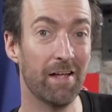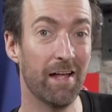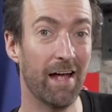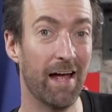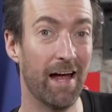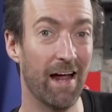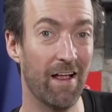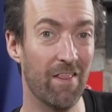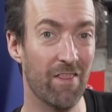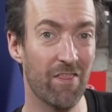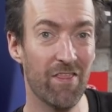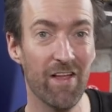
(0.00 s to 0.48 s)

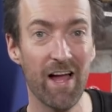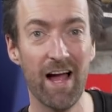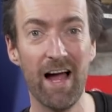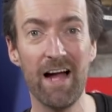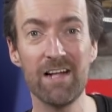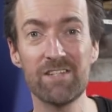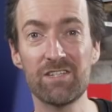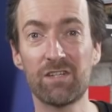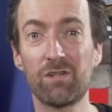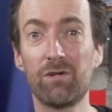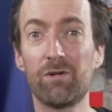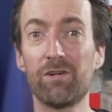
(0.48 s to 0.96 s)
And
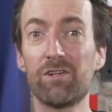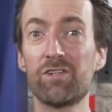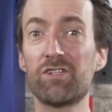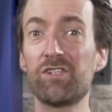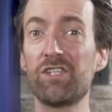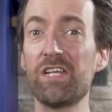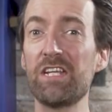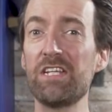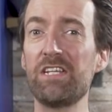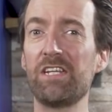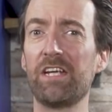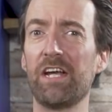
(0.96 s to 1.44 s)
that got us
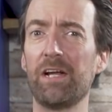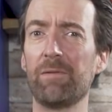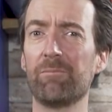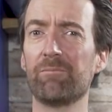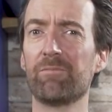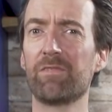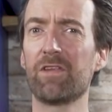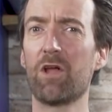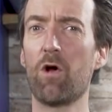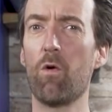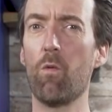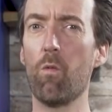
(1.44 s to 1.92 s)
thinking,
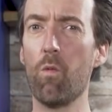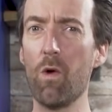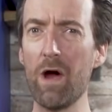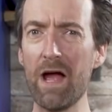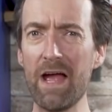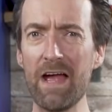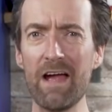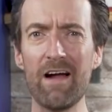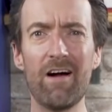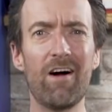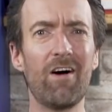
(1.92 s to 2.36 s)
where